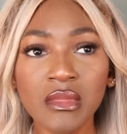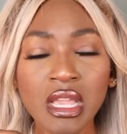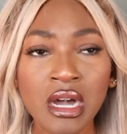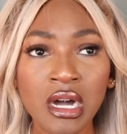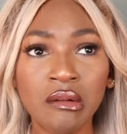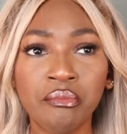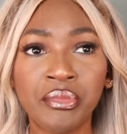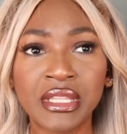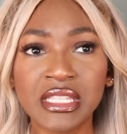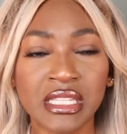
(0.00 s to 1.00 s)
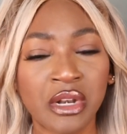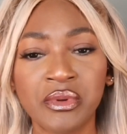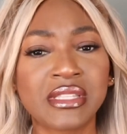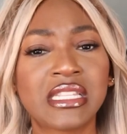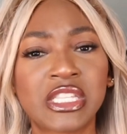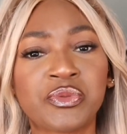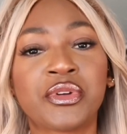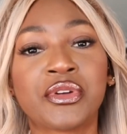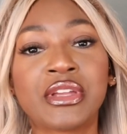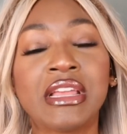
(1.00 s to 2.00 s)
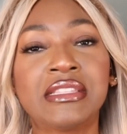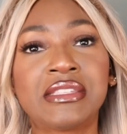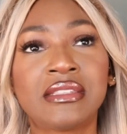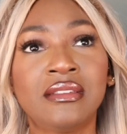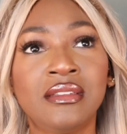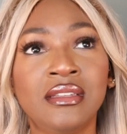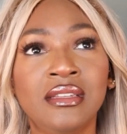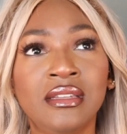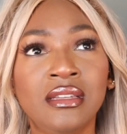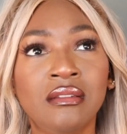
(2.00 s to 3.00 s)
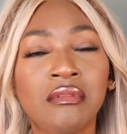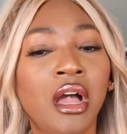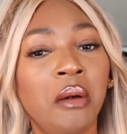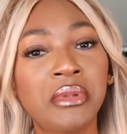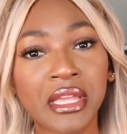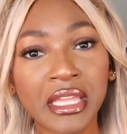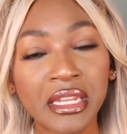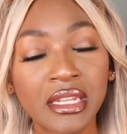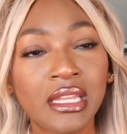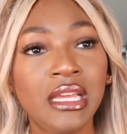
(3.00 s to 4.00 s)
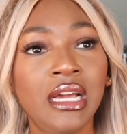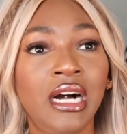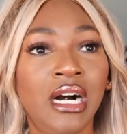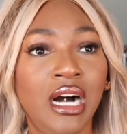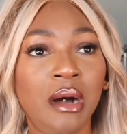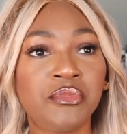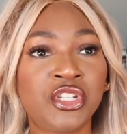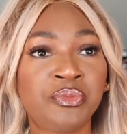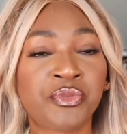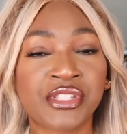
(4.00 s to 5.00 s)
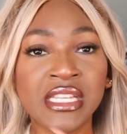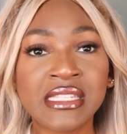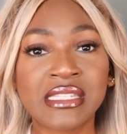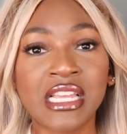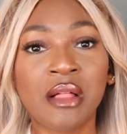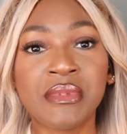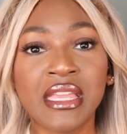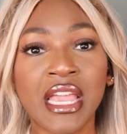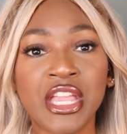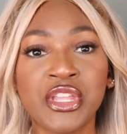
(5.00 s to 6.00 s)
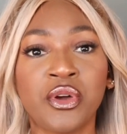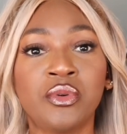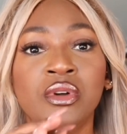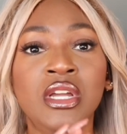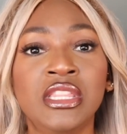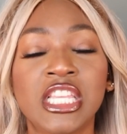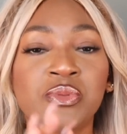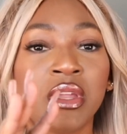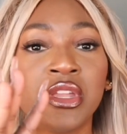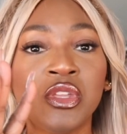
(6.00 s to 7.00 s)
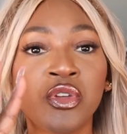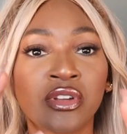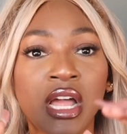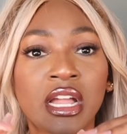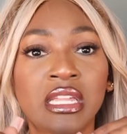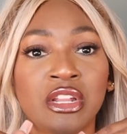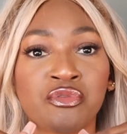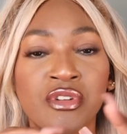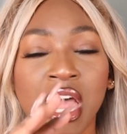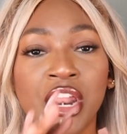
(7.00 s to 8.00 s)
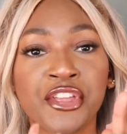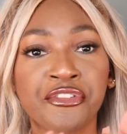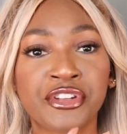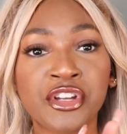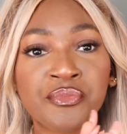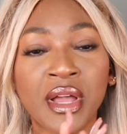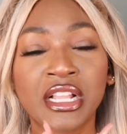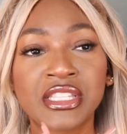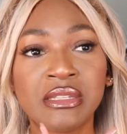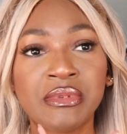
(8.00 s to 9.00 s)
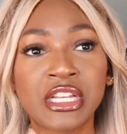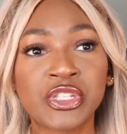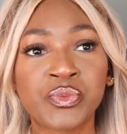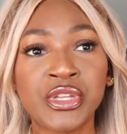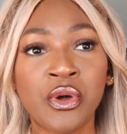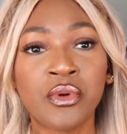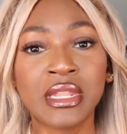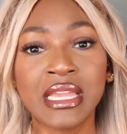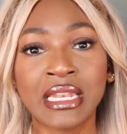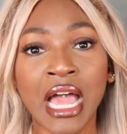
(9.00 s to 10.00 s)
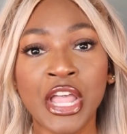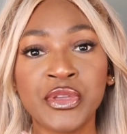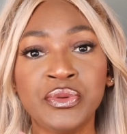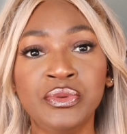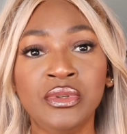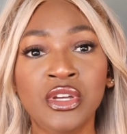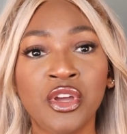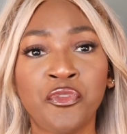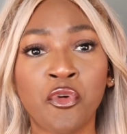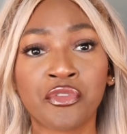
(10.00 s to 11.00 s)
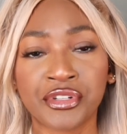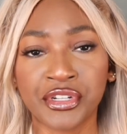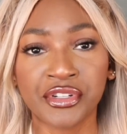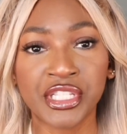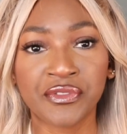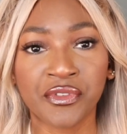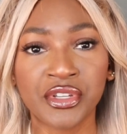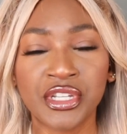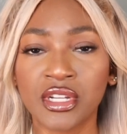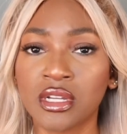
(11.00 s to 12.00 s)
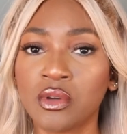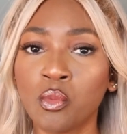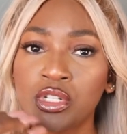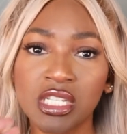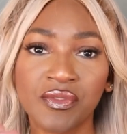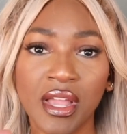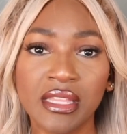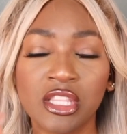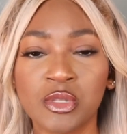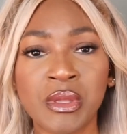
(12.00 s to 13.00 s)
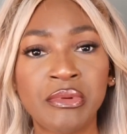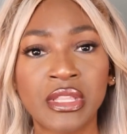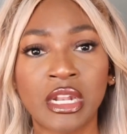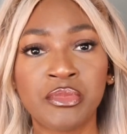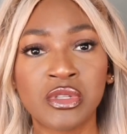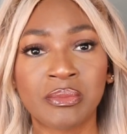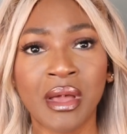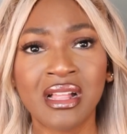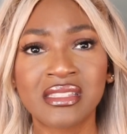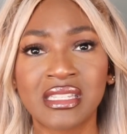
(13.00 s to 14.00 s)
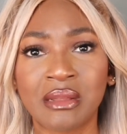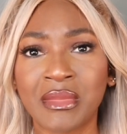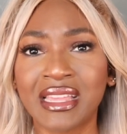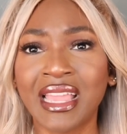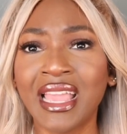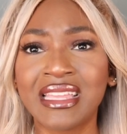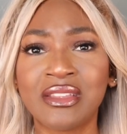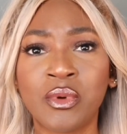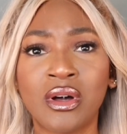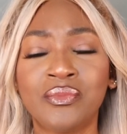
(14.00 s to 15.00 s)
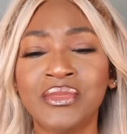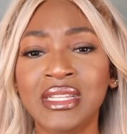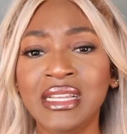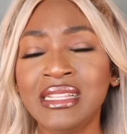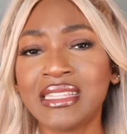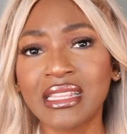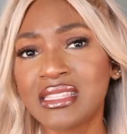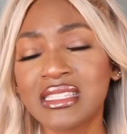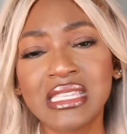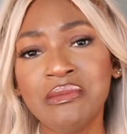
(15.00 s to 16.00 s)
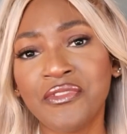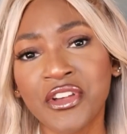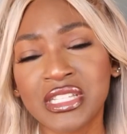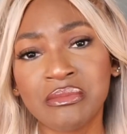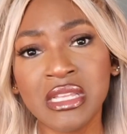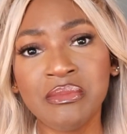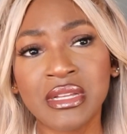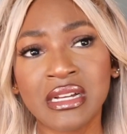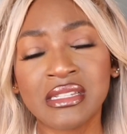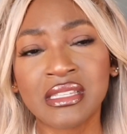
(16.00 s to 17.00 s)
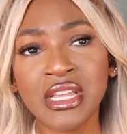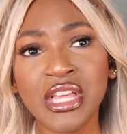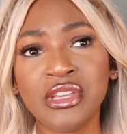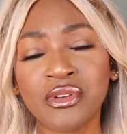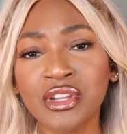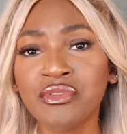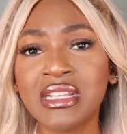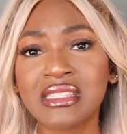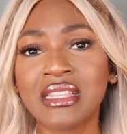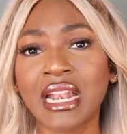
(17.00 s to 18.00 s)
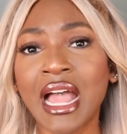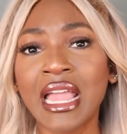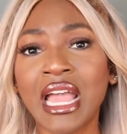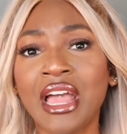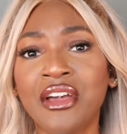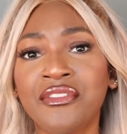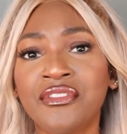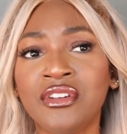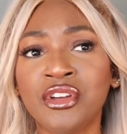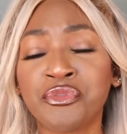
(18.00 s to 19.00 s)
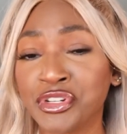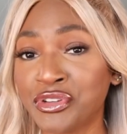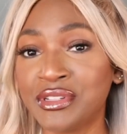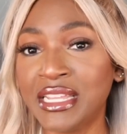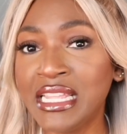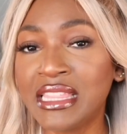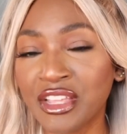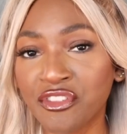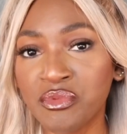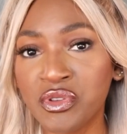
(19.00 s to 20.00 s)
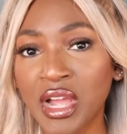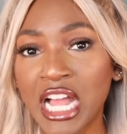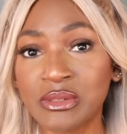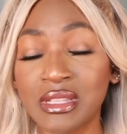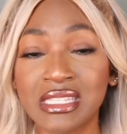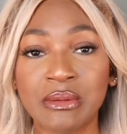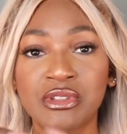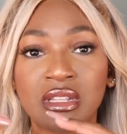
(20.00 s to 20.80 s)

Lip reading: But this is, I don't want to say this is where it gets complicated. She proceeds to tell me, hey, you know, this way you're not going to run out of your return policy because we only allow you 4 returns for a year, which is fine. There's people that abuse the policy, and I'm like, hey, well, that doesn't seem fair to me because the only reason that I have returned anything from you guys, with the exception